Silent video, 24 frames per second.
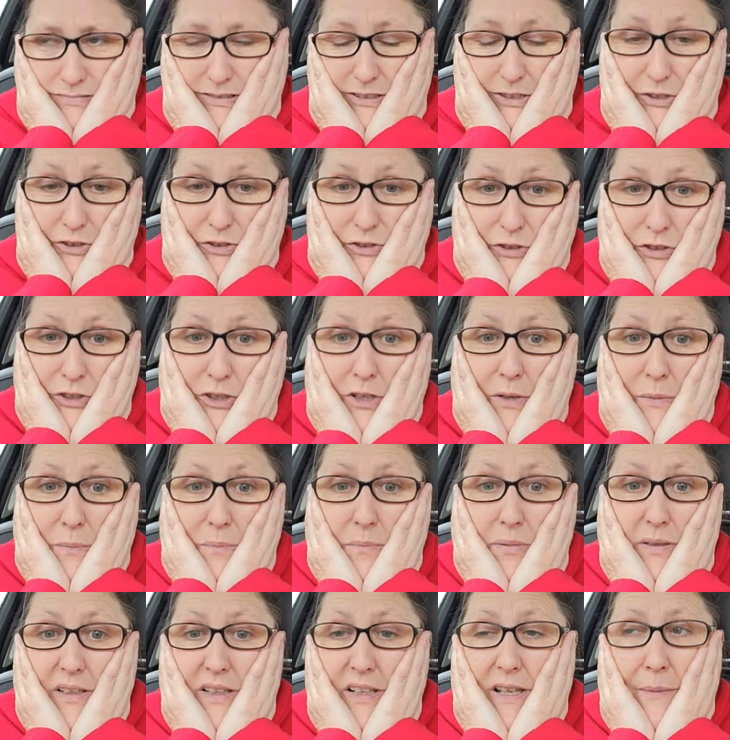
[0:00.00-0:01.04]
don't know,
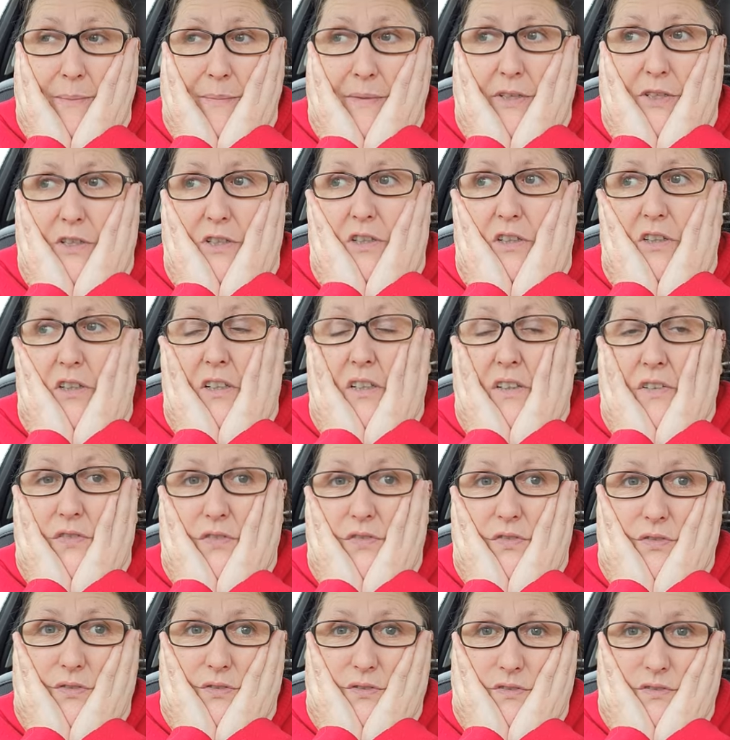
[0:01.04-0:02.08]
let me know
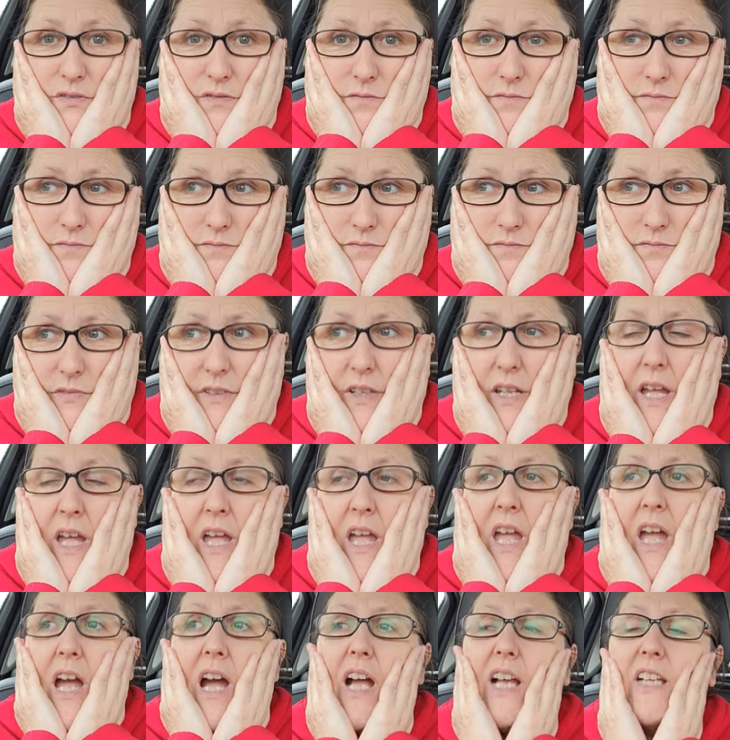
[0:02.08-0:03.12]
if,
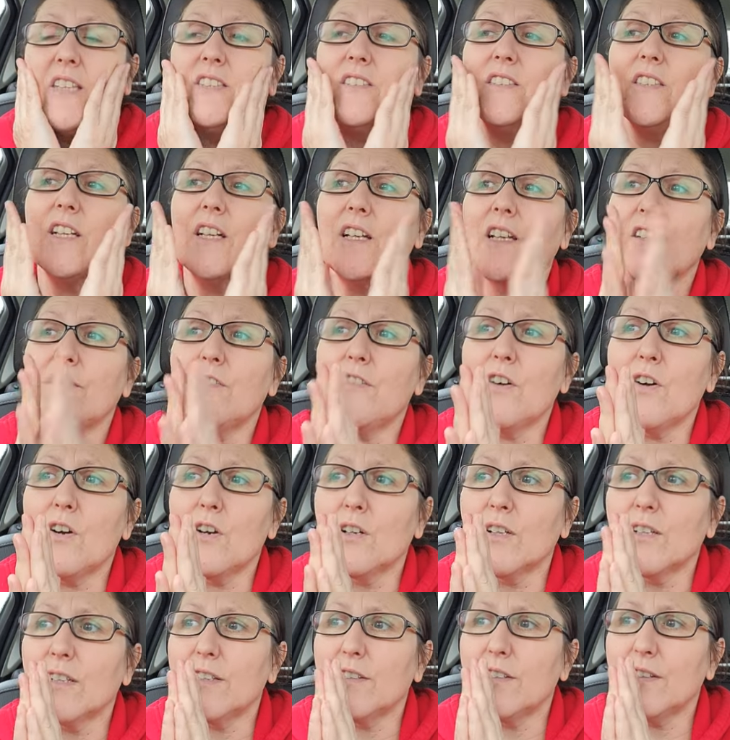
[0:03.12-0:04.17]
and I
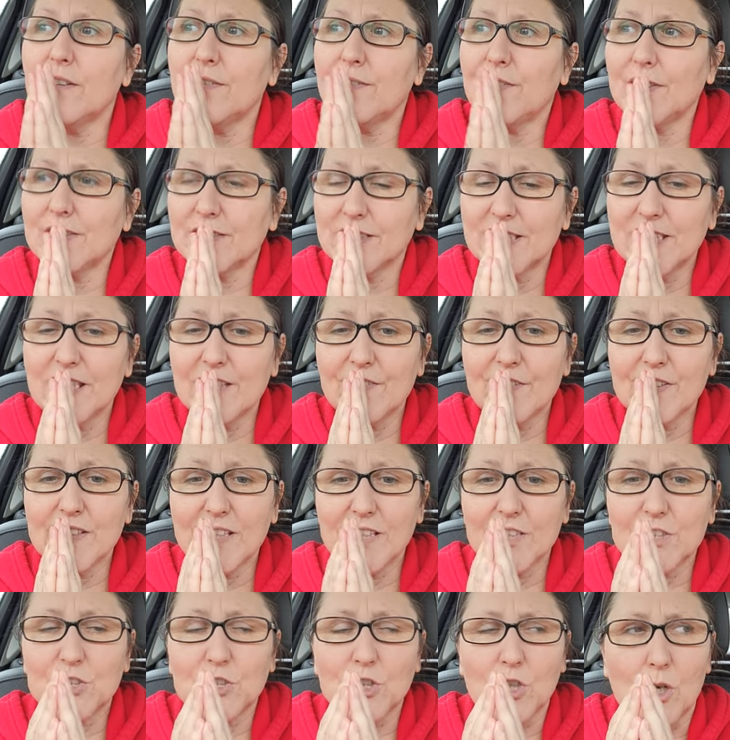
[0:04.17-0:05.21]
thought, if I did ever
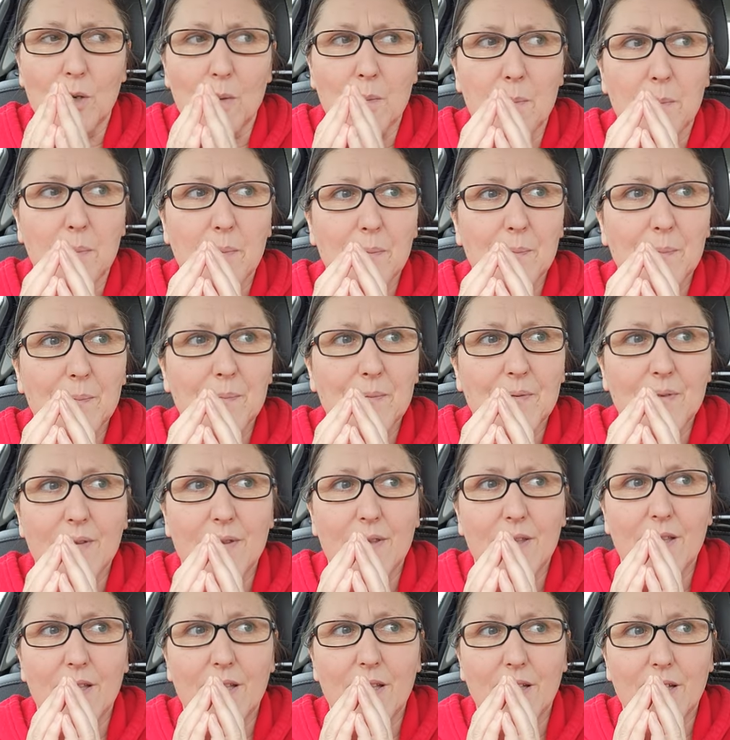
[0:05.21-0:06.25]
get a job,
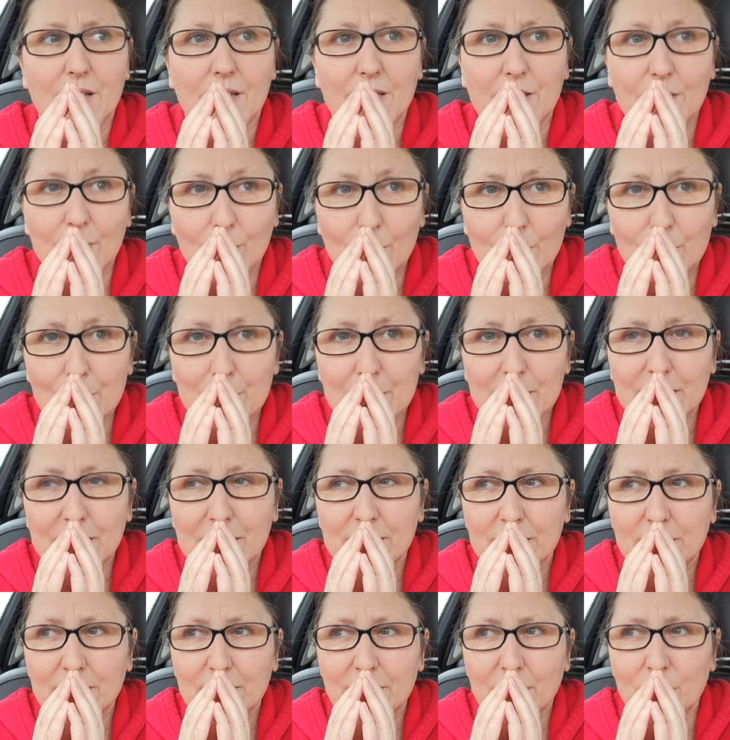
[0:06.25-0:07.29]
you know what I
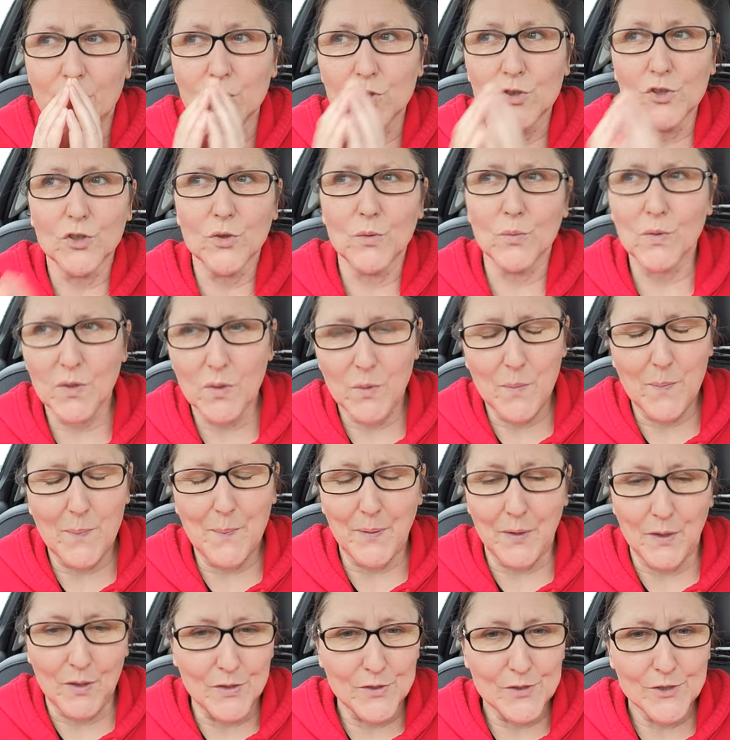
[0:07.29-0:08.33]
mean, who's going to want to
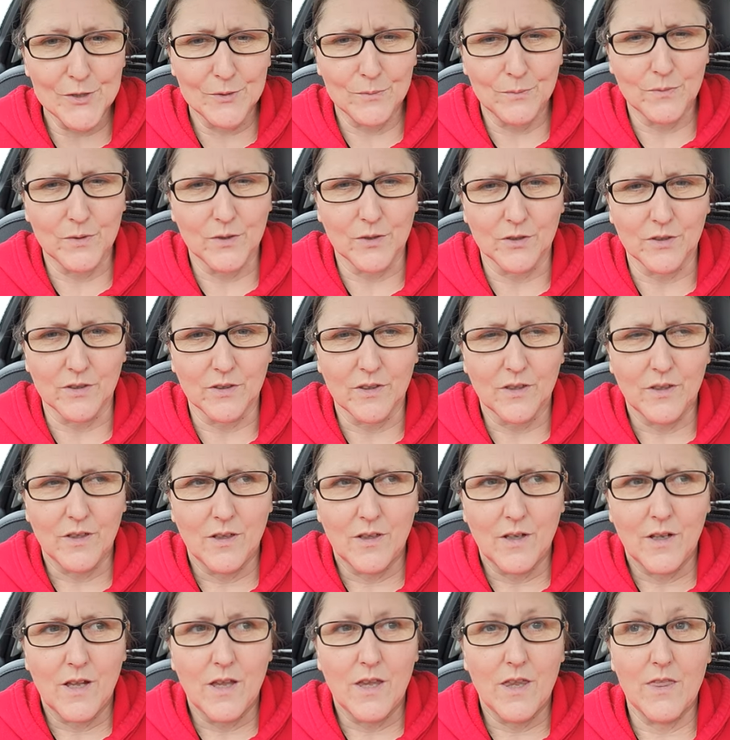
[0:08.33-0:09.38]
employ someone
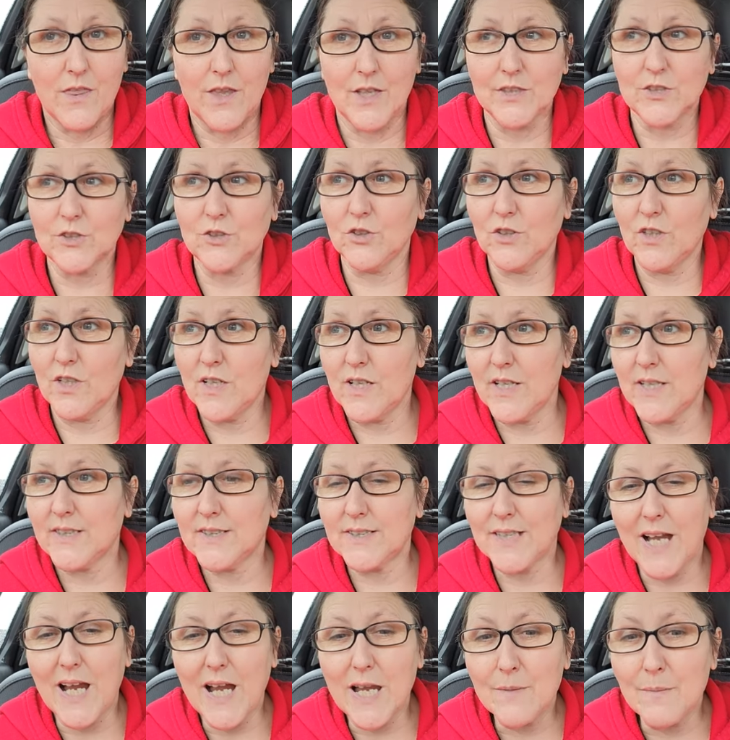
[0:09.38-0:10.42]
that's going to need
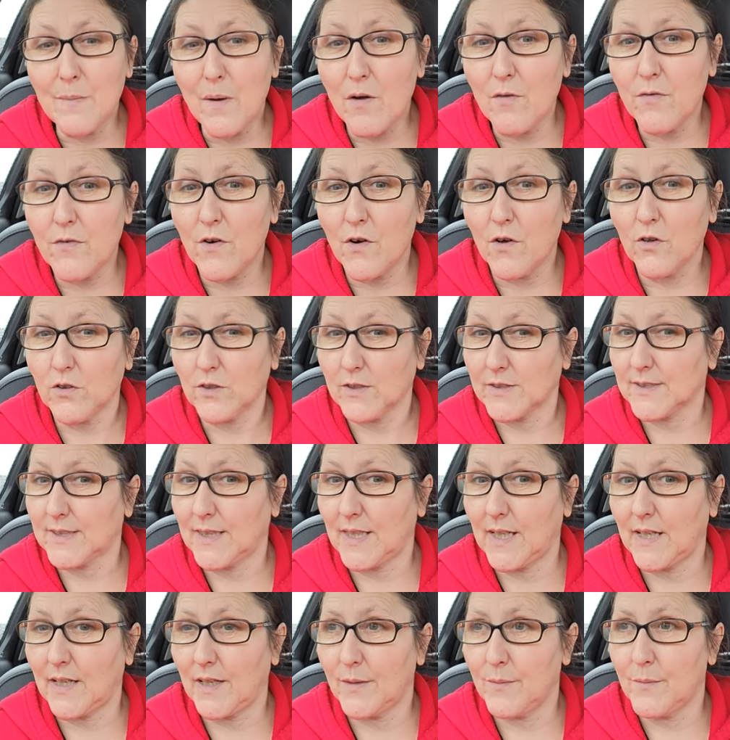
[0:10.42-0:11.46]
time off all the
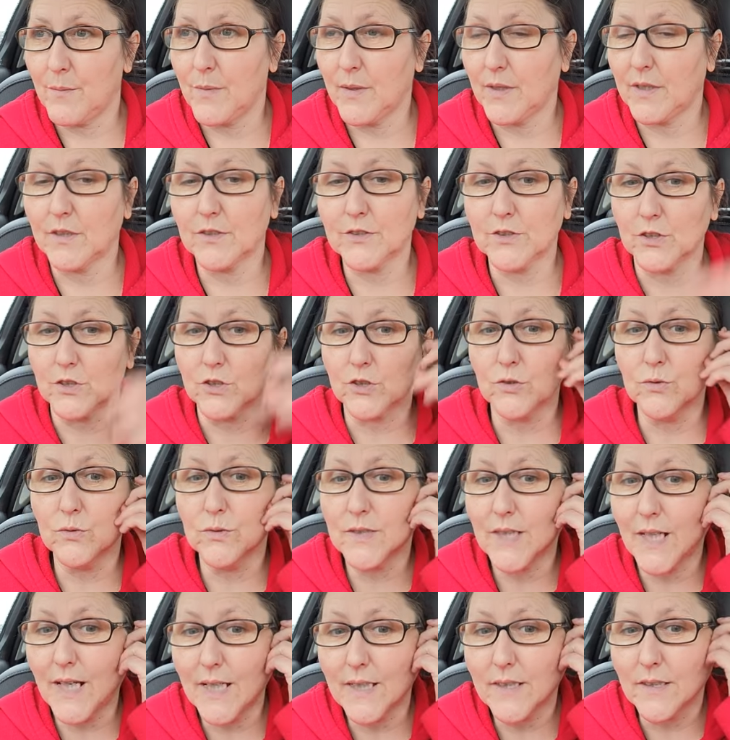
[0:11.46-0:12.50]
time because they're too
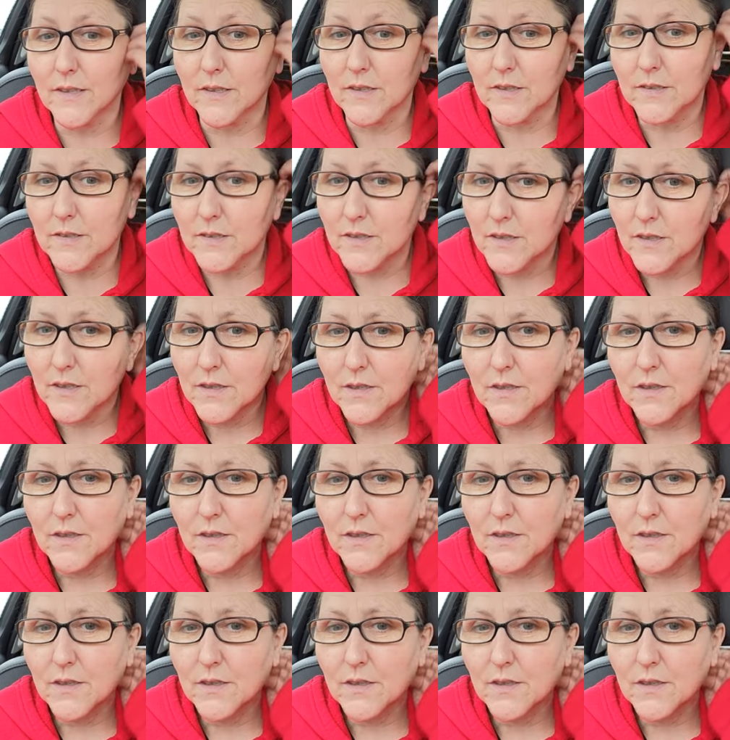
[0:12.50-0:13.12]
tired,